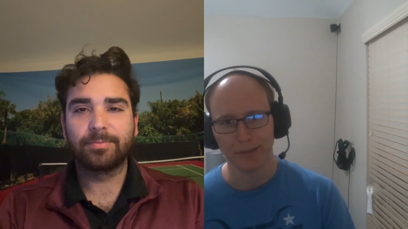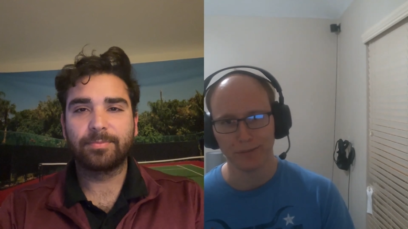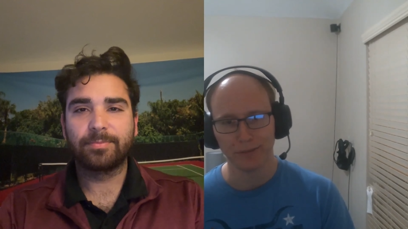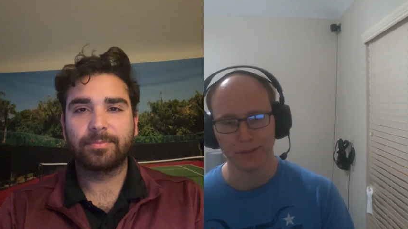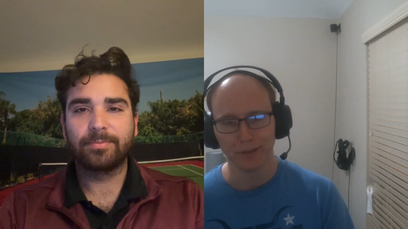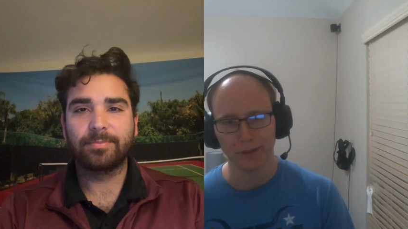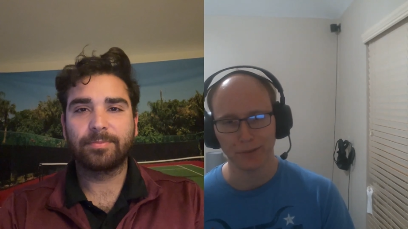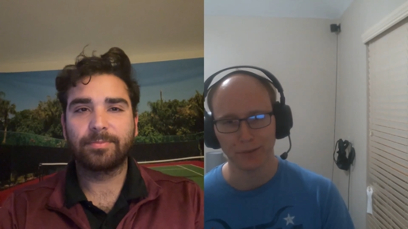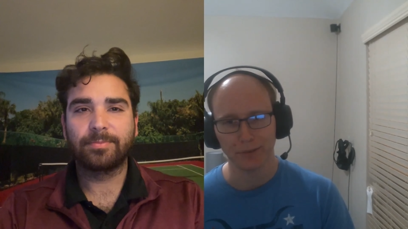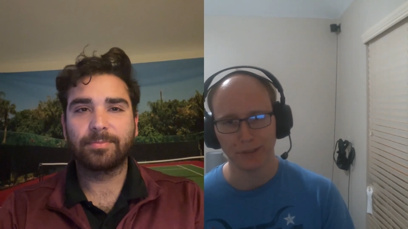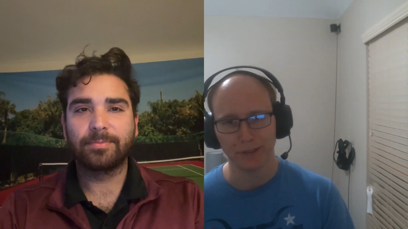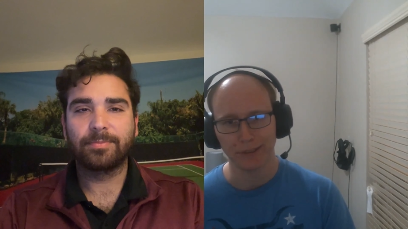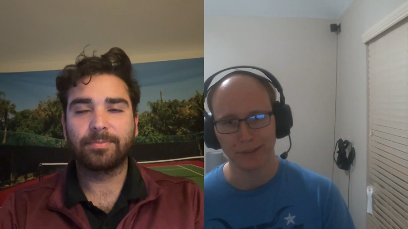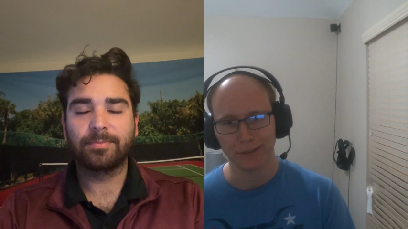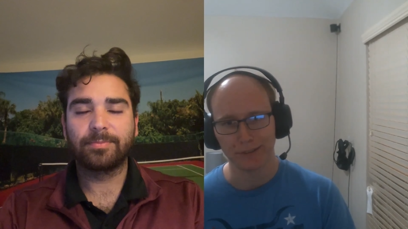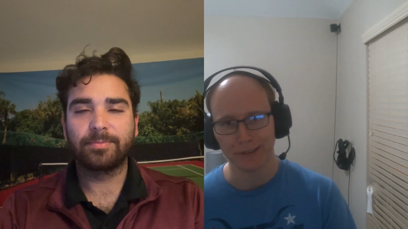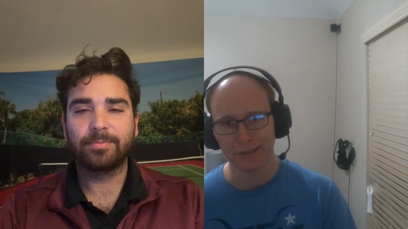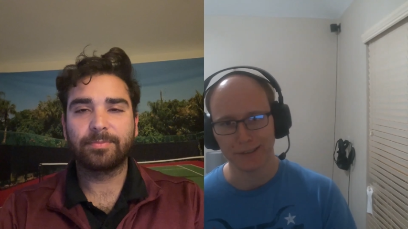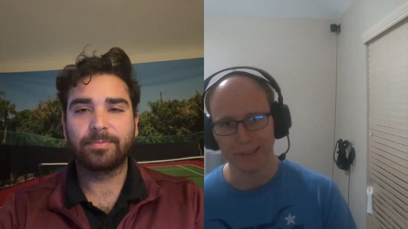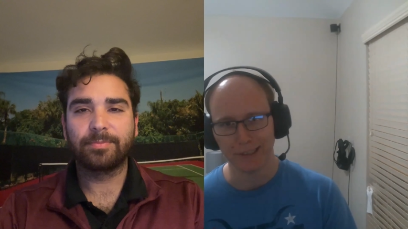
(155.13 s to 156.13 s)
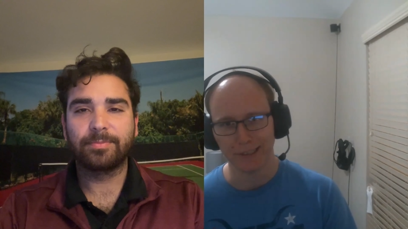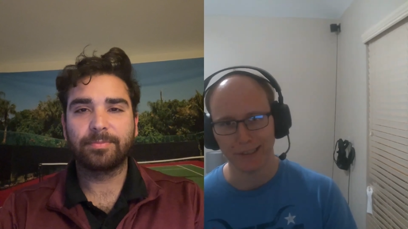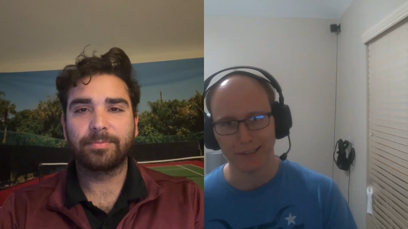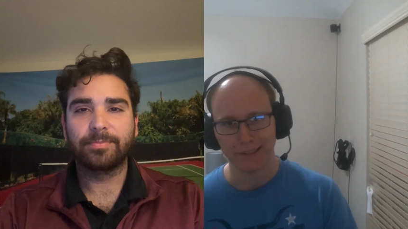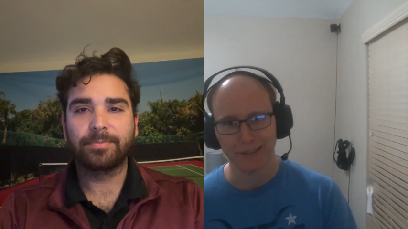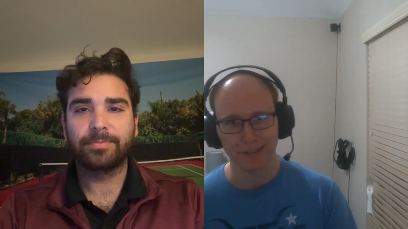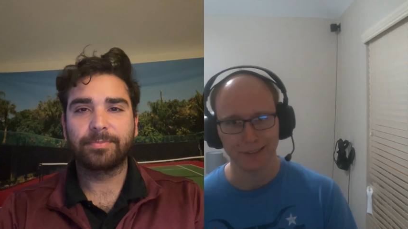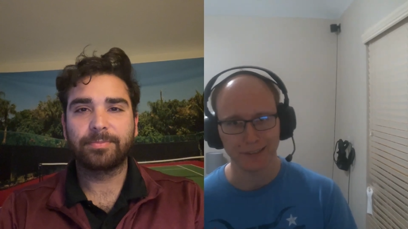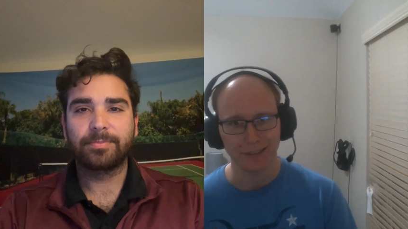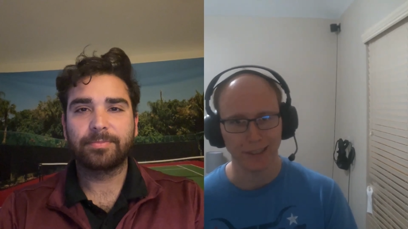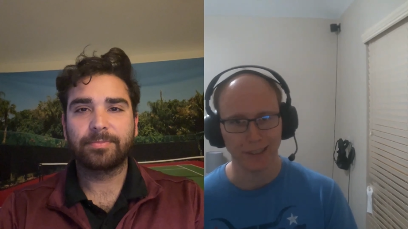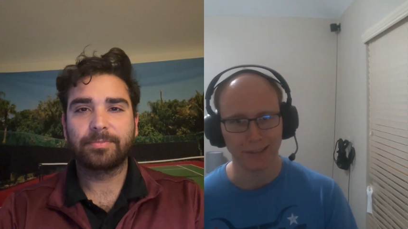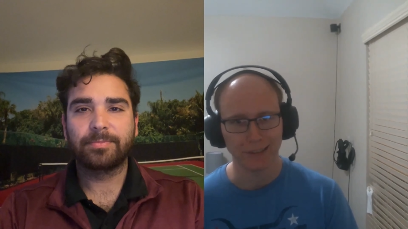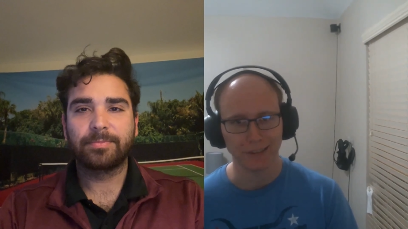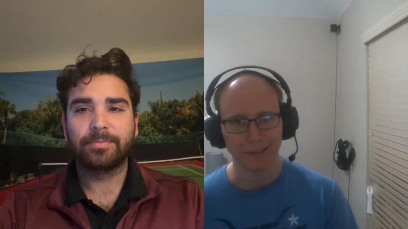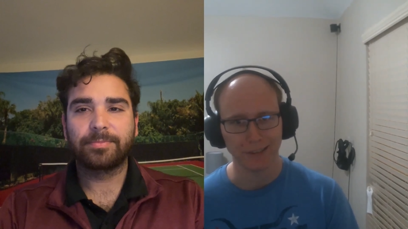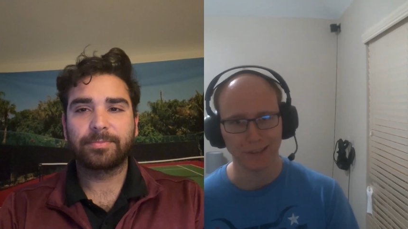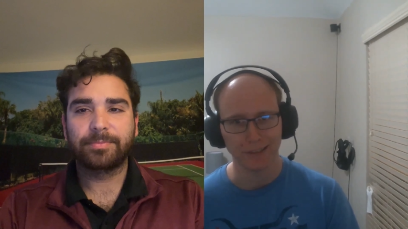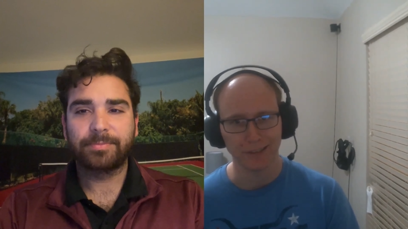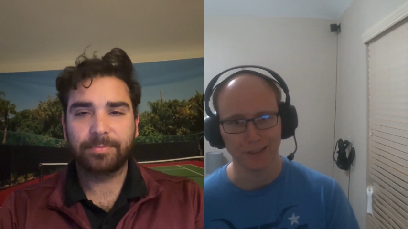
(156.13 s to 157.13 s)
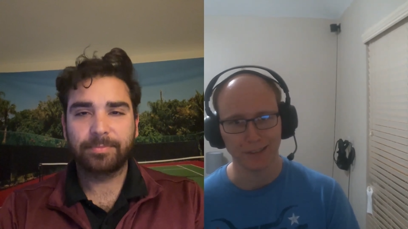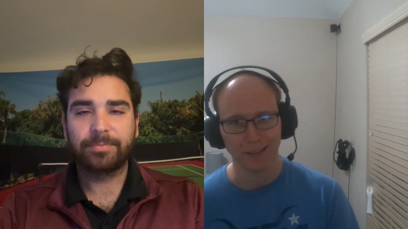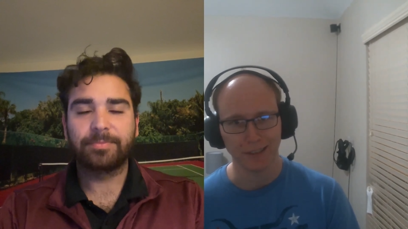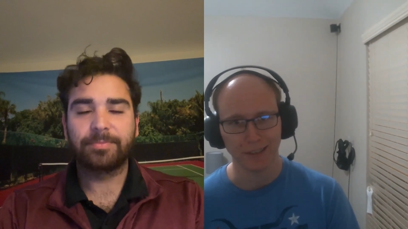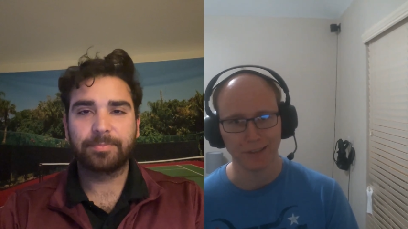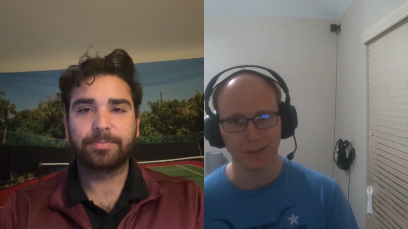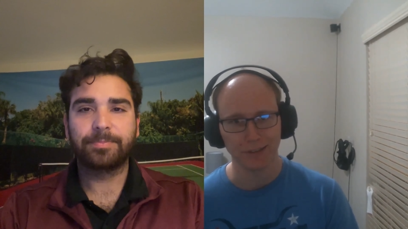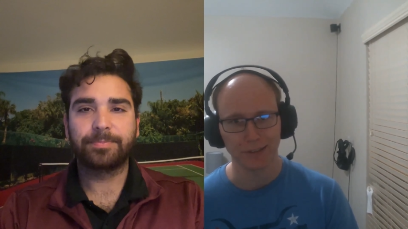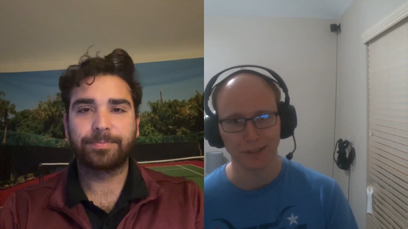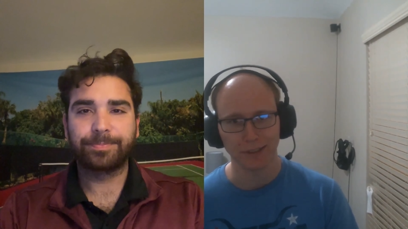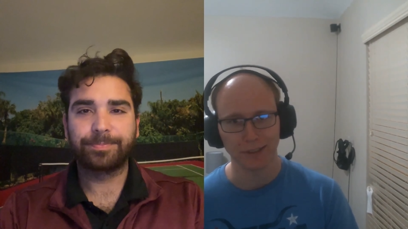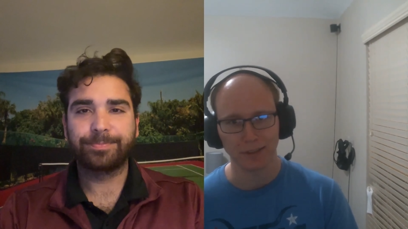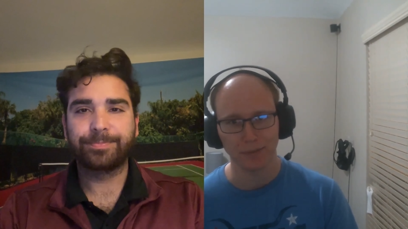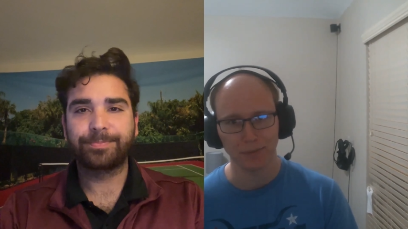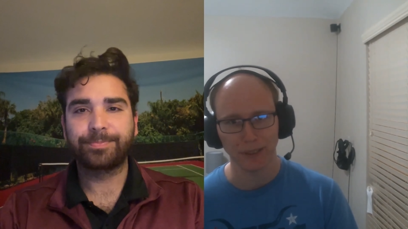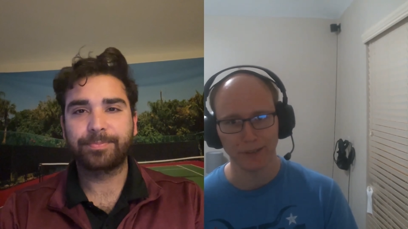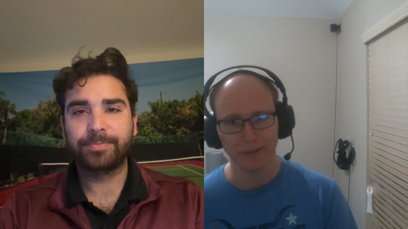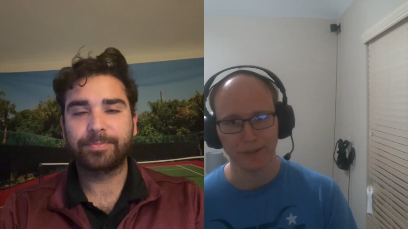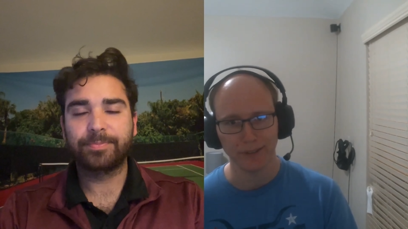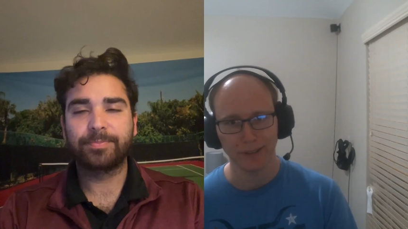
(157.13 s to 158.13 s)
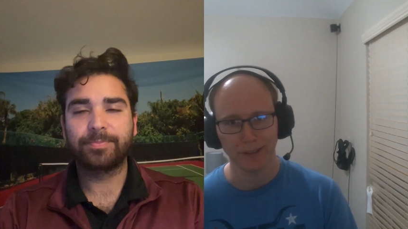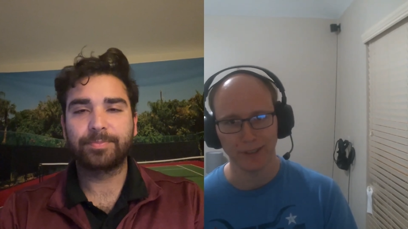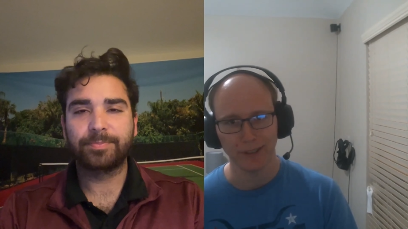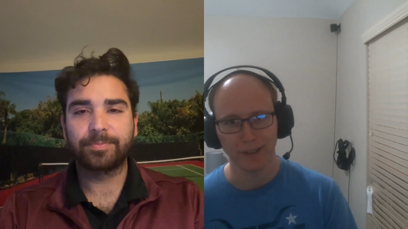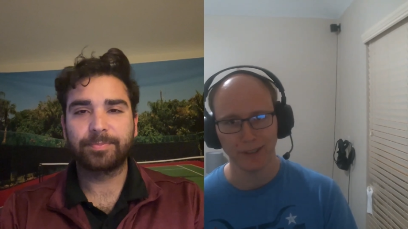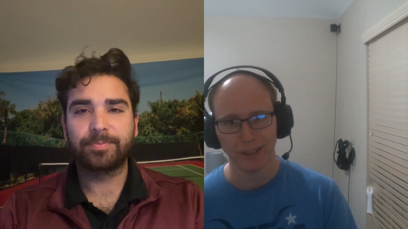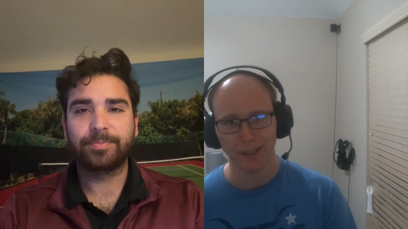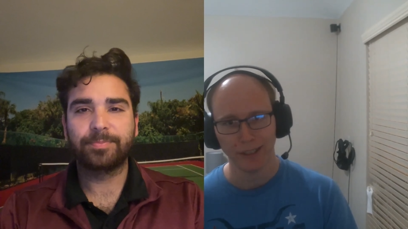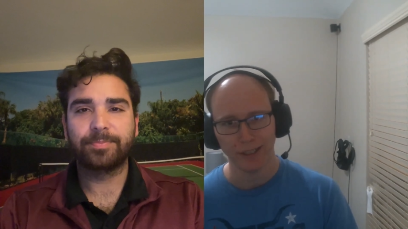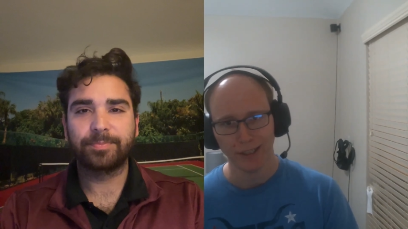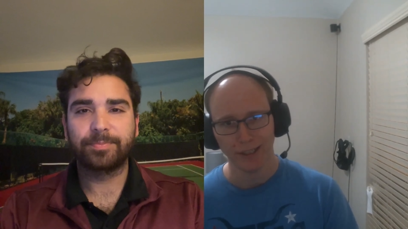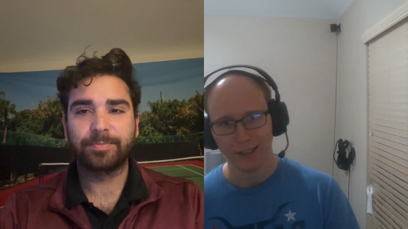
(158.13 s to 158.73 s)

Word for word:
Speaker 1: winning the first one in three sets. I think uh, going to come out there.